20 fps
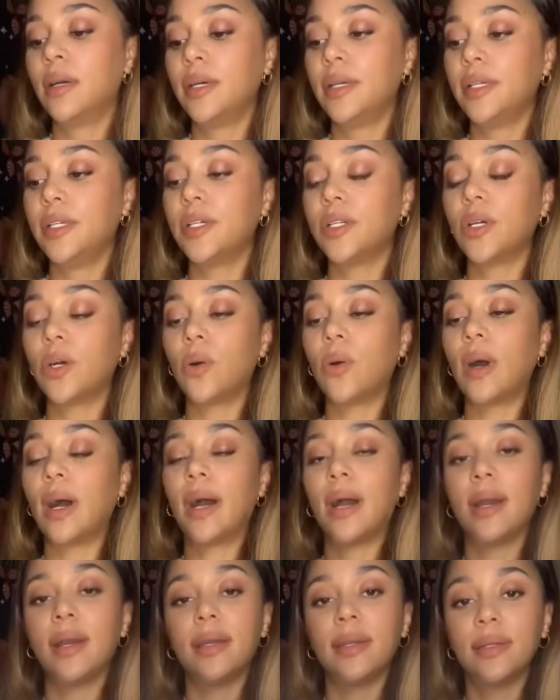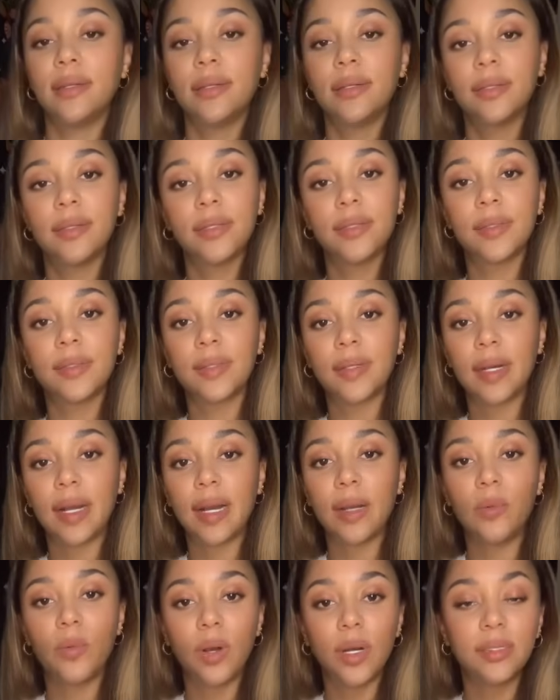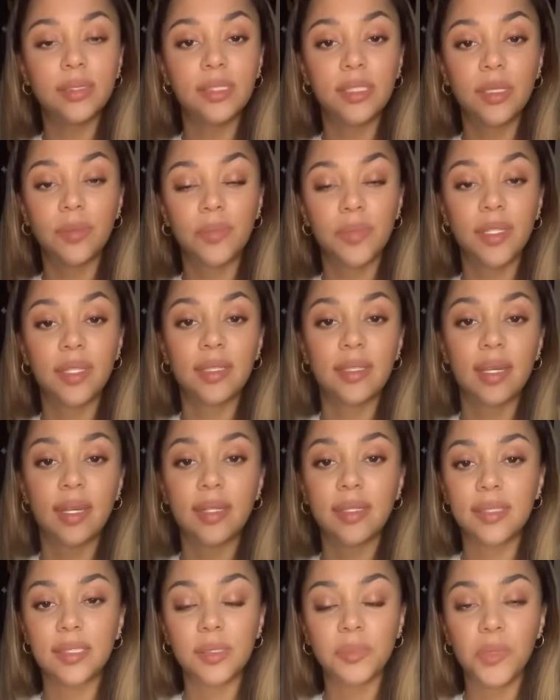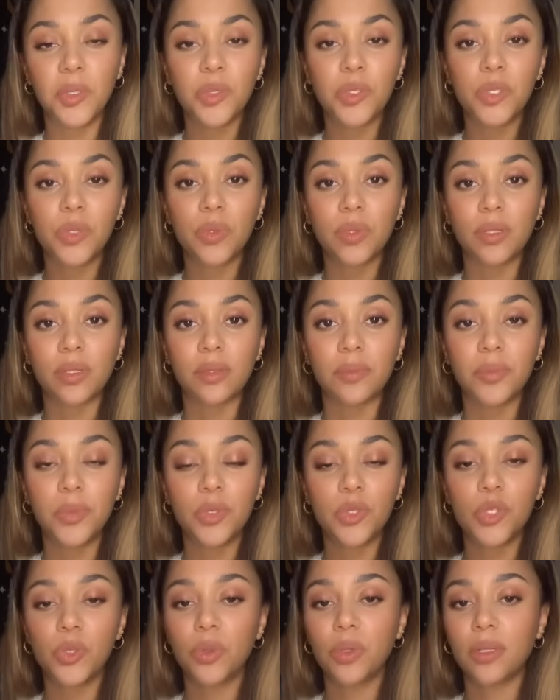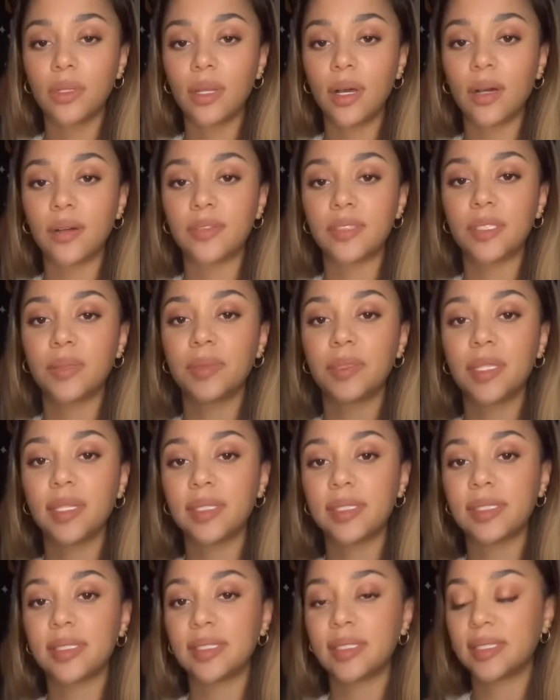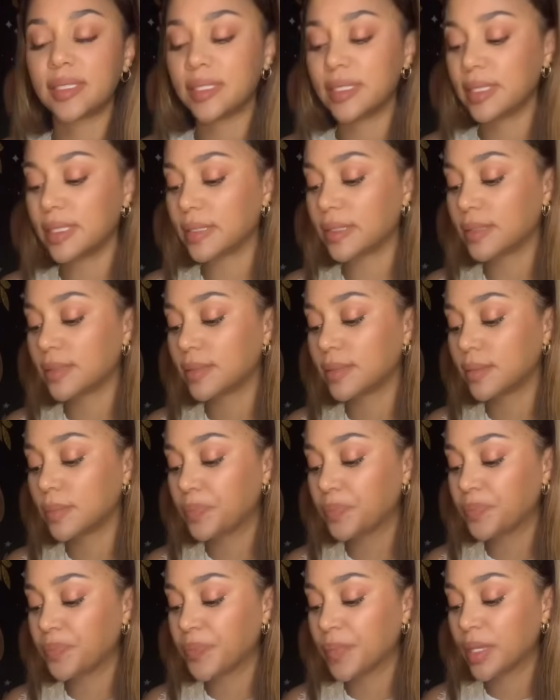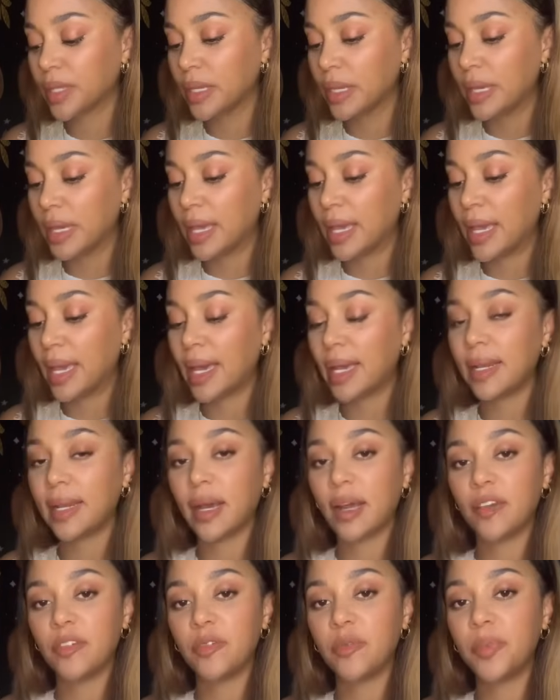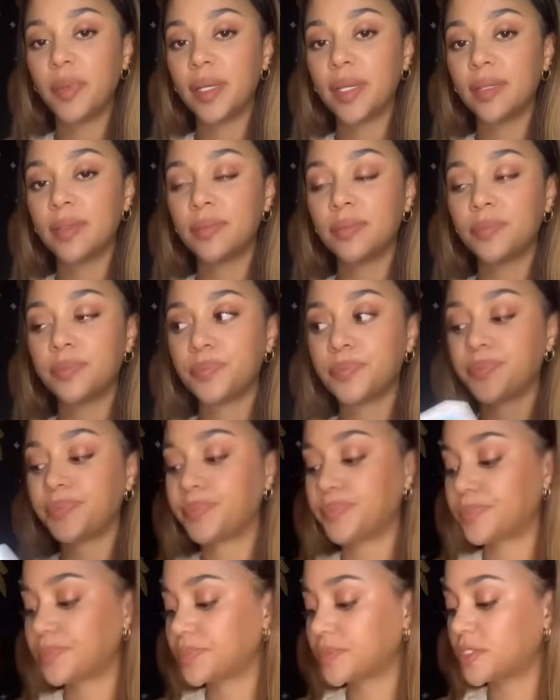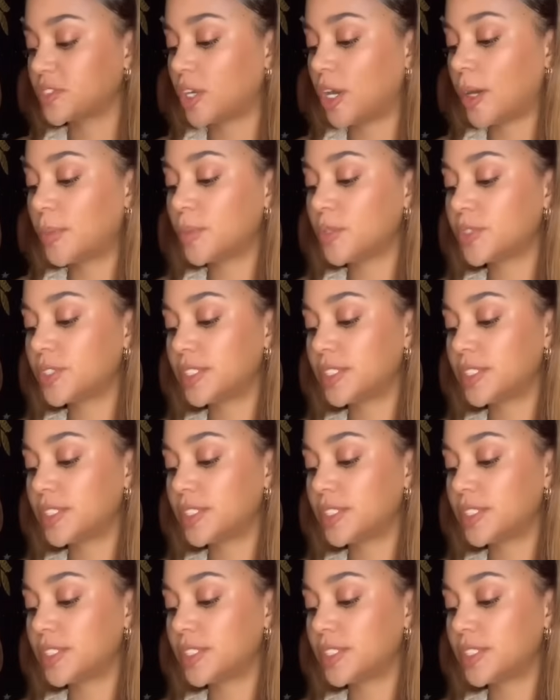you know, I want something that is mutual love, something that is sincere. And I've been almost